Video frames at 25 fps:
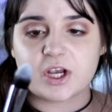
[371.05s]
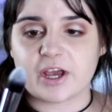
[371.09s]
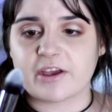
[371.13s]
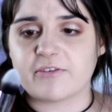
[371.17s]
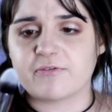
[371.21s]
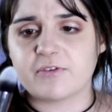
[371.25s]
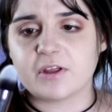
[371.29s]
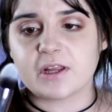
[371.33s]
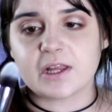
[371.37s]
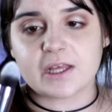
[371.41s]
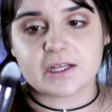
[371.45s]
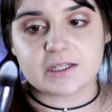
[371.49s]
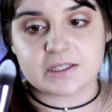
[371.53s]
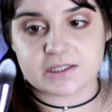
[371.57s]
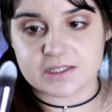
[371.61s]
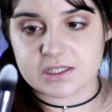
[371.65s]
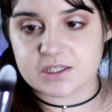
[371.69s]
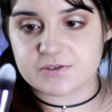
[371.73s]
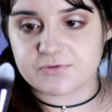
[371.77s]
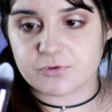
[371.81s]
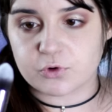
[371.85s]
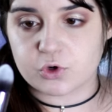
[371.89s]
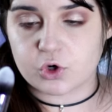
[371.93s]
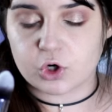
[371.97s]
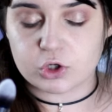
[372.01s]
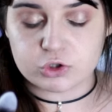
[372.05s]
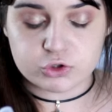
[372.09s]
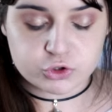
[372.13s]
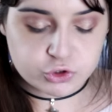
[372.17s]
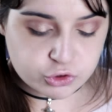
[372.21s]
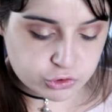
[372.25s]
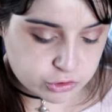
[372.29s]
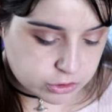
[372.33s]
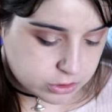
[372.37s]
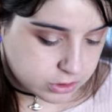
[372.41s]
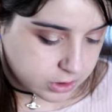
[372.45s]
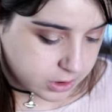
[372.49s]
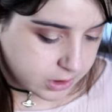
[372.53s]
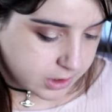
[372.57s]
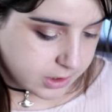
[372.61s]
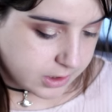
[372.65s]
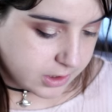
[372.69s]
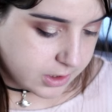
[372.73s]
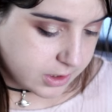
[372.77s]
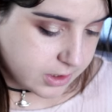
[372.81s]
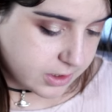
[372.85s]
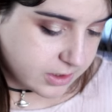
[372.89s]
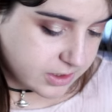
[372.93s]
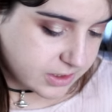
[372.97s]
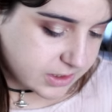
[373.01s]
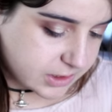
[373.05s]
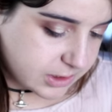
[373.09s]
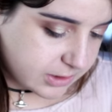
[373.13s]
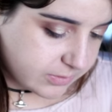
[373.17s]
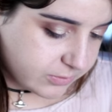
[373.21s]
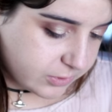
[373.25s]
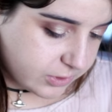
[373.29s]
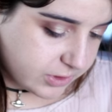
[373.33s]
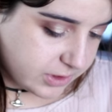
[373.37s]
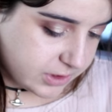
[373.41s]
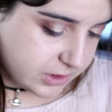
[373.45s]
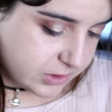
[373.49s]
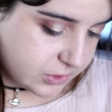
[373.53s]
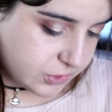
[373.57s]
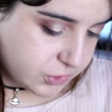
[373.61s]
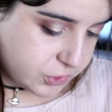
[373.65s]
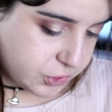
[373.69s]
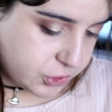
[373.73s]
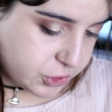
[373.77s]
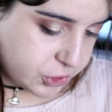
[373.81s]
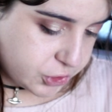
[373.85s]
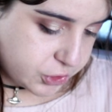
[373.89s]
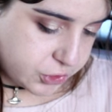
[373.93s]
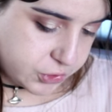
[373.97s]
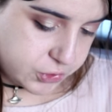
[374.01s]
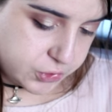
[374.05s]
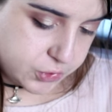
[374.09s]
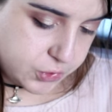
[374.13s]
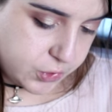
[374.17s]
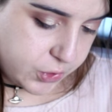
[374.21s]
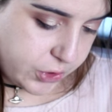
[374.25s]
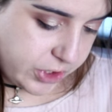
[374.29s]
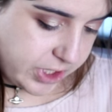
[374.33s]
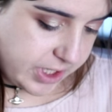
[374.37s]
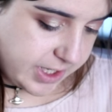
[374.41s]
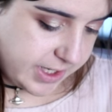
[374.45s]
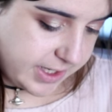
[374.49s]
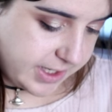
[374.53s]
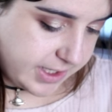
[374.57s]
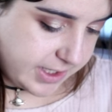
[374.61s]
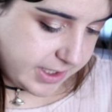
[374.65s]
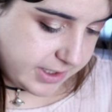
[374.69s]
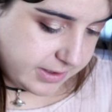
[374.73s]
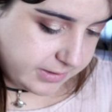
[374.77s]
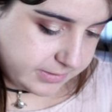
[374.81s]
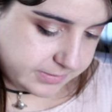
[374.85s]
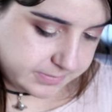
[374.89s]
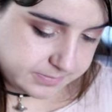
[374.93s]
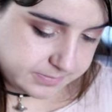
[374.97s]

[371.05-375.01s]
I feel like this is for contour, so I'm going to try.